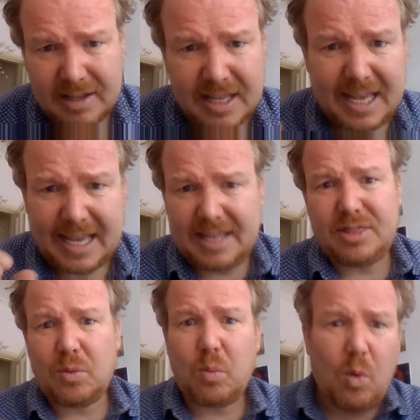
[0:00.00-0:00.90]
in the
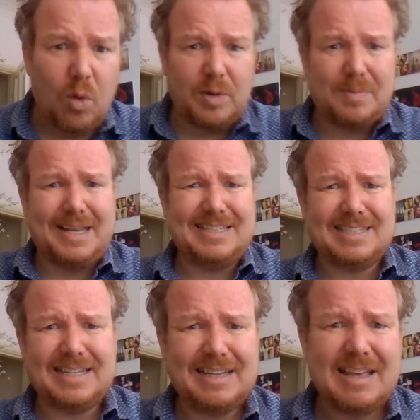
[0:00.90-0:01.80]
ward
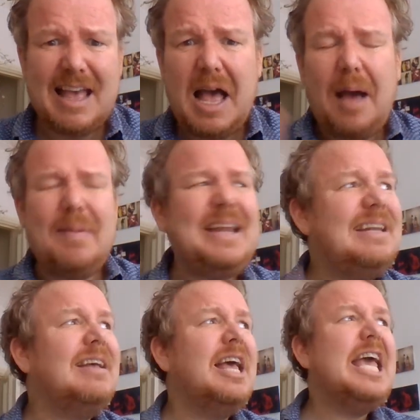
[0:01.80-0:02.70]
meeting. I mean,
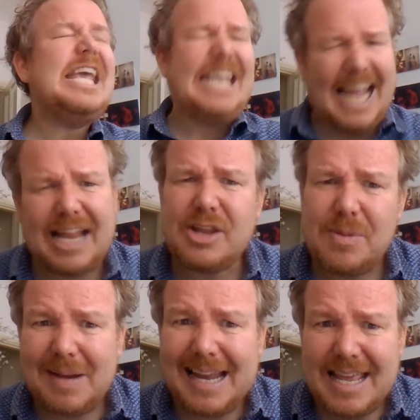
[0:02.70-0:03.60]
can you
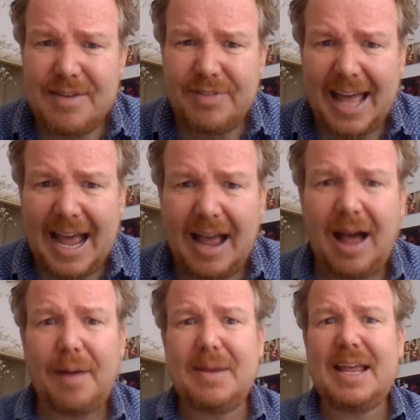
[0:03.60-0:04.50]
believe that?
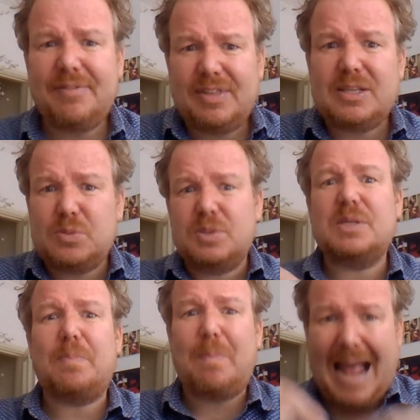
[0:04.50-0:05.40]
I mean, if this was a
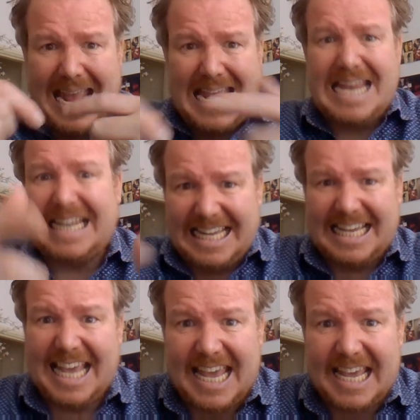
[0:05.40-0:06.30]
paid
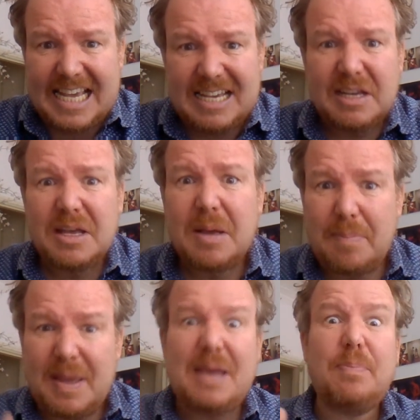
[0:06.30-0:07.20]
gig,
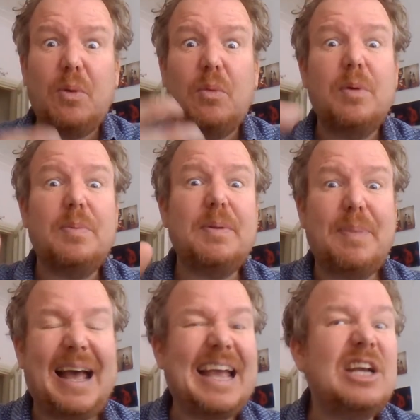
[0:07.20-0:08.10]
people would be
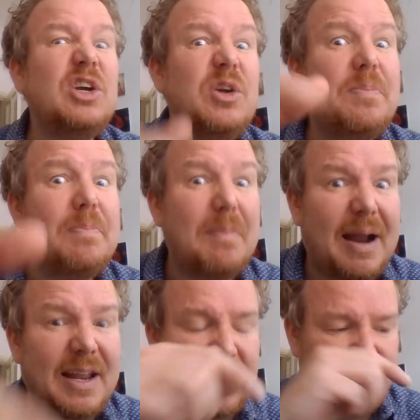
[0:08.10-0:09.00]
paying good
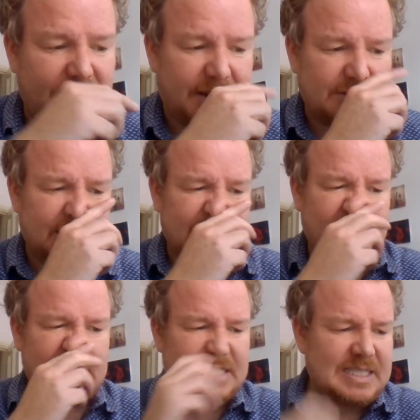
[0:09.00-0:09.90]
money for those seats.